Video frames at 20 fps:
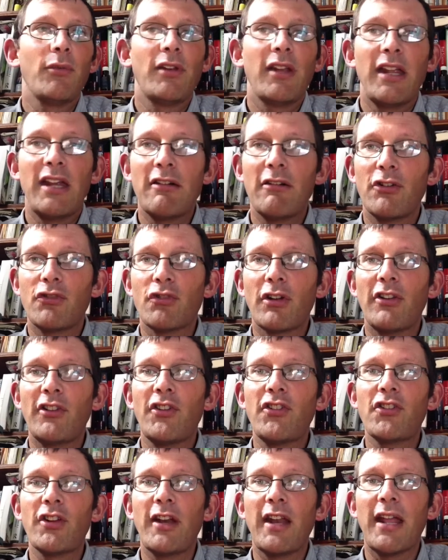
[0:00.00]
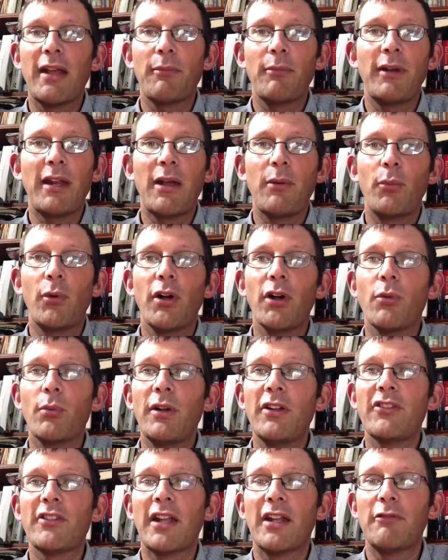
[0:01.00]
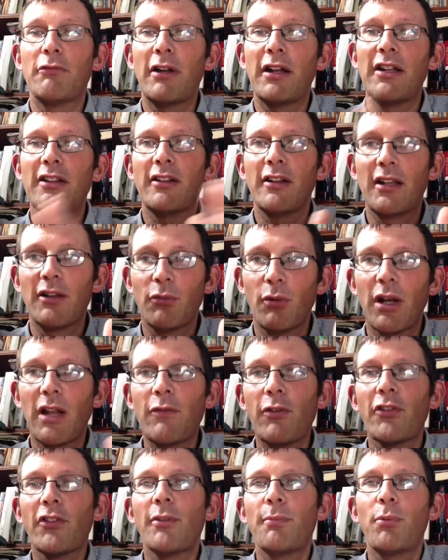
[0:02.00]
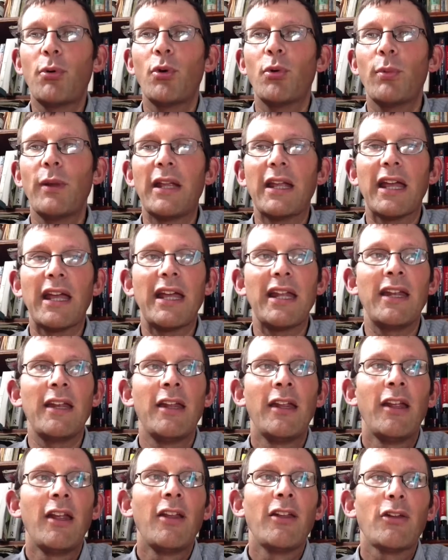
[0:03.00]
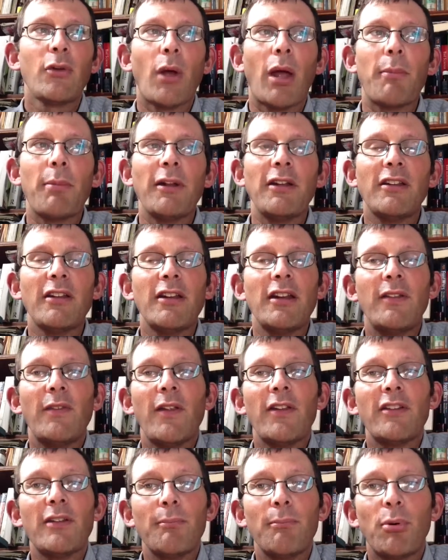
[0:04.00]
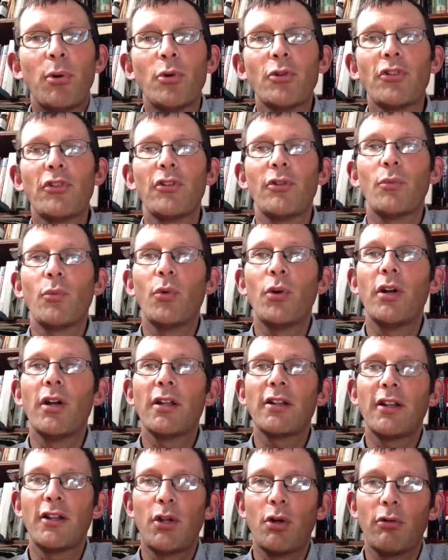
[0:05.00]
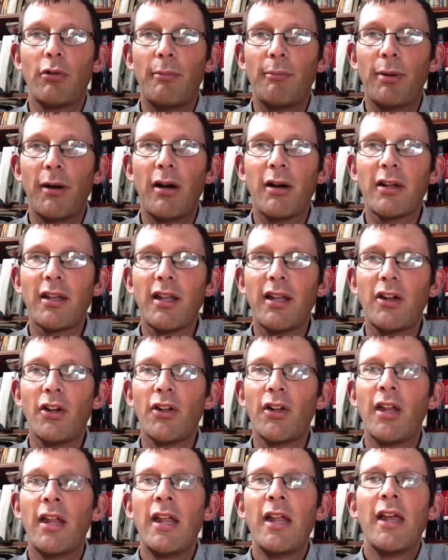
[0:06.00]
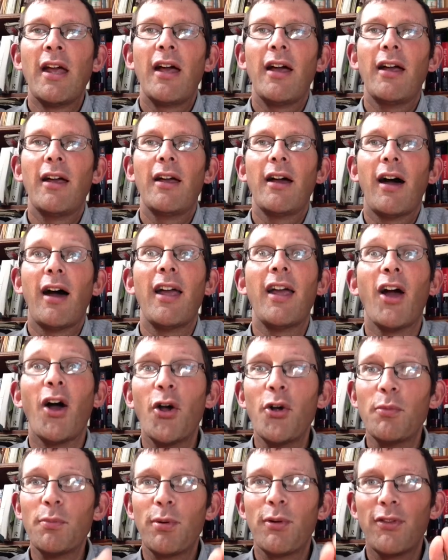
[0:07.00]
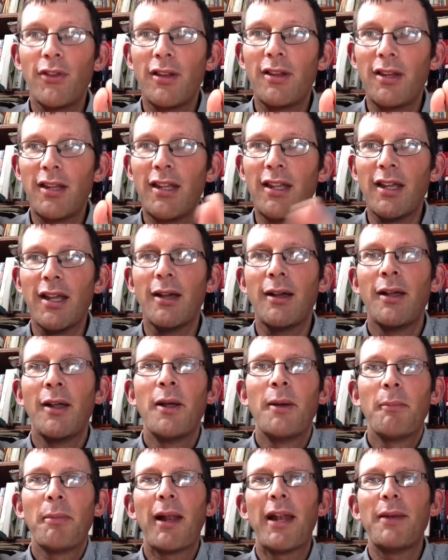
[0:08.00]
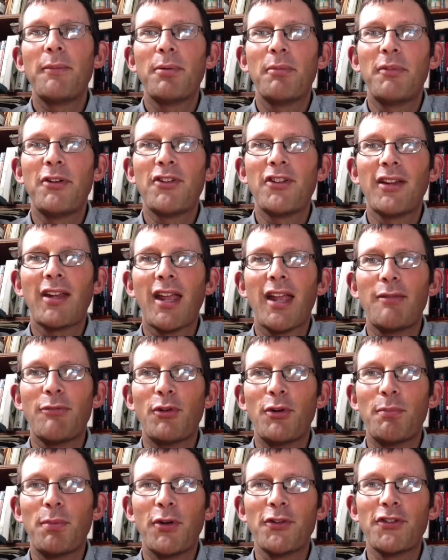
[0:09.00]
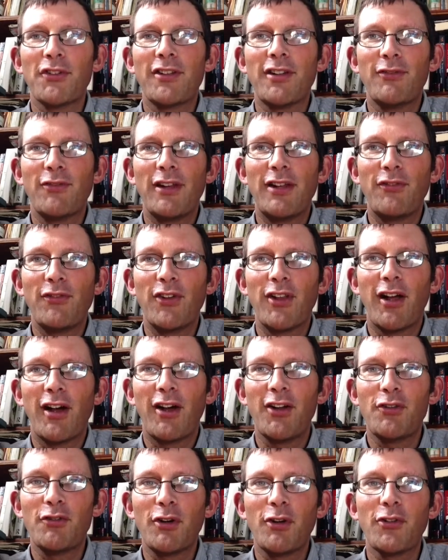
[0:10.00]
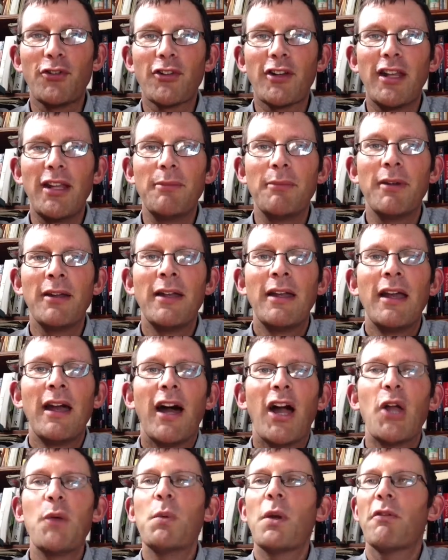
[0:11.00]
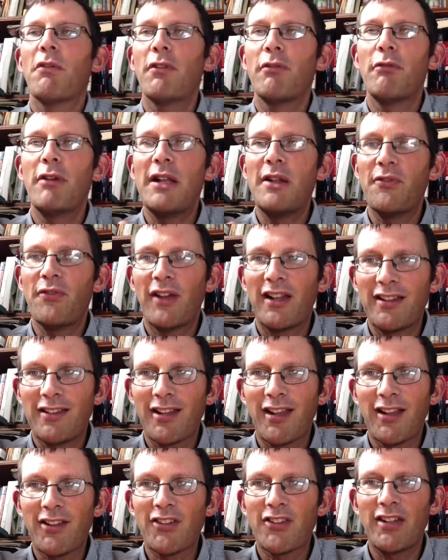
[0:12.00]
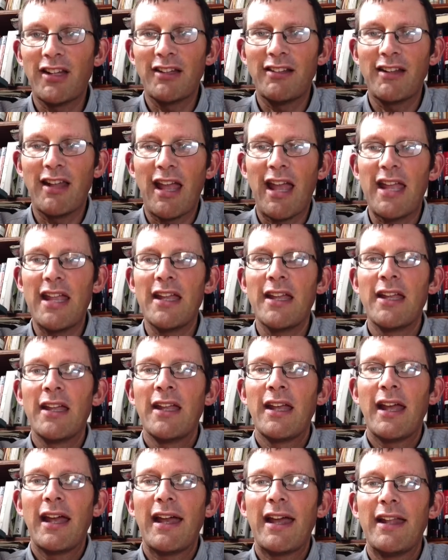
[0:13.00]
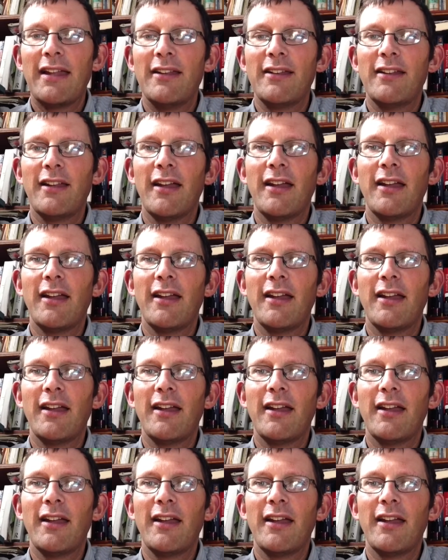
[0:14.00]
here at Transition Network we stand ready to give whatever support we can to Abingdon in this important work that you're embarking on. I hope that the planning permission came through positively for the hydro scheme. I hope you have a really fantastic day, and